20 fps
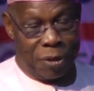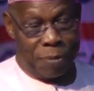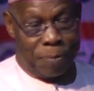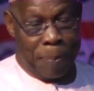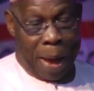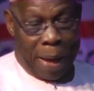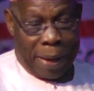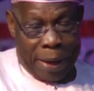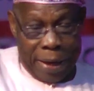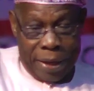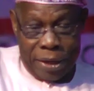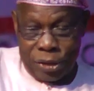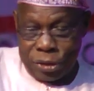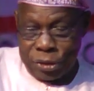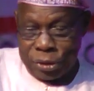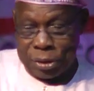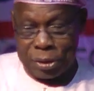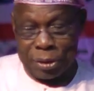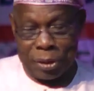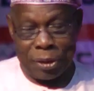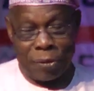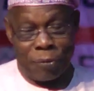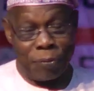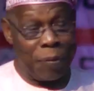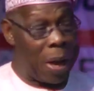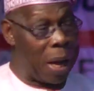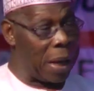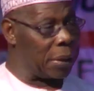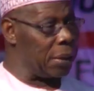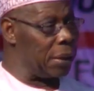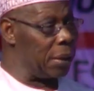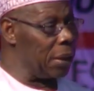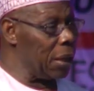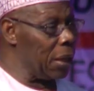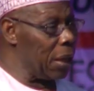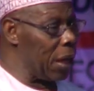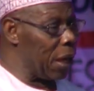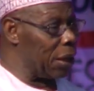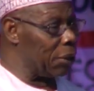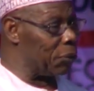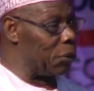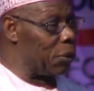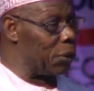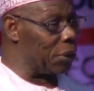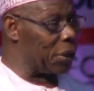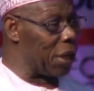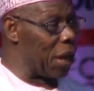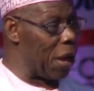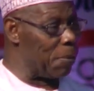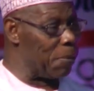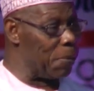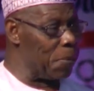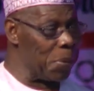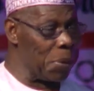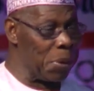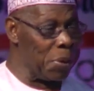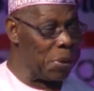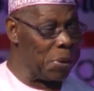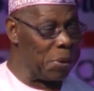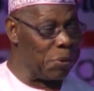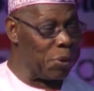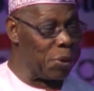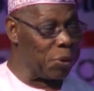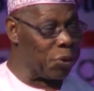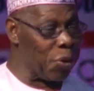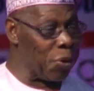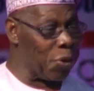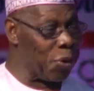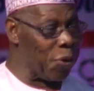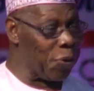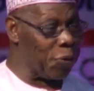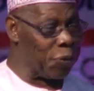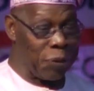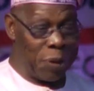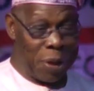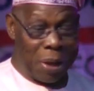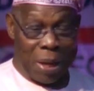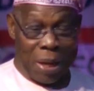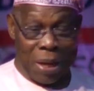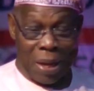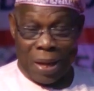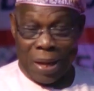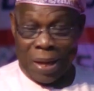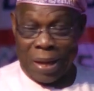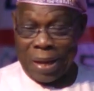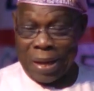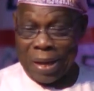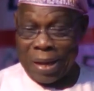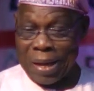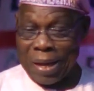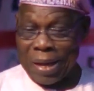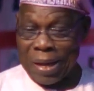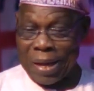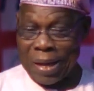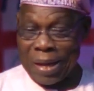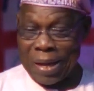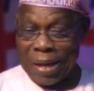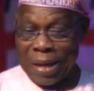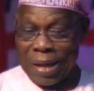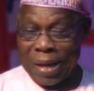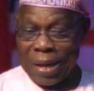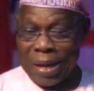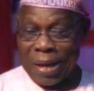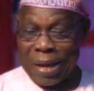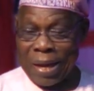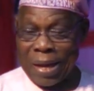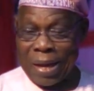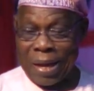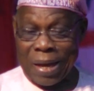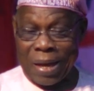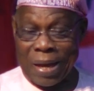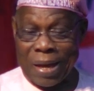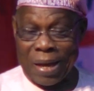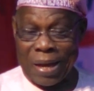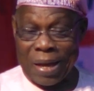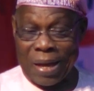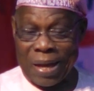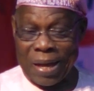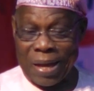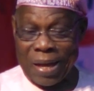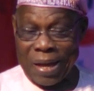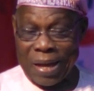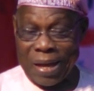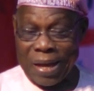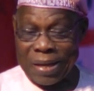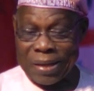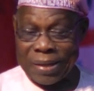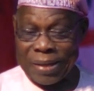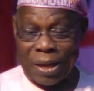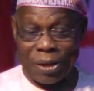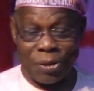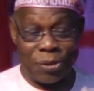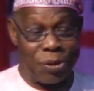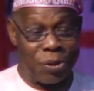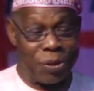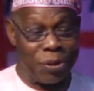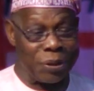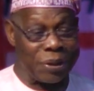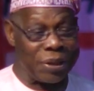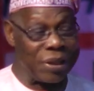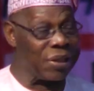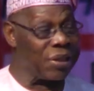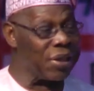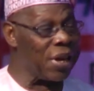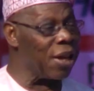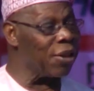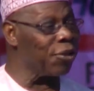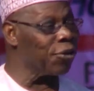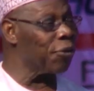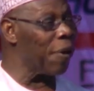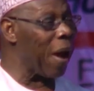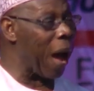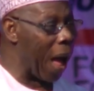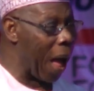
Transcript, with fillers: Packaged. In fact, at one time, we talk of uh, uh, technology transfer.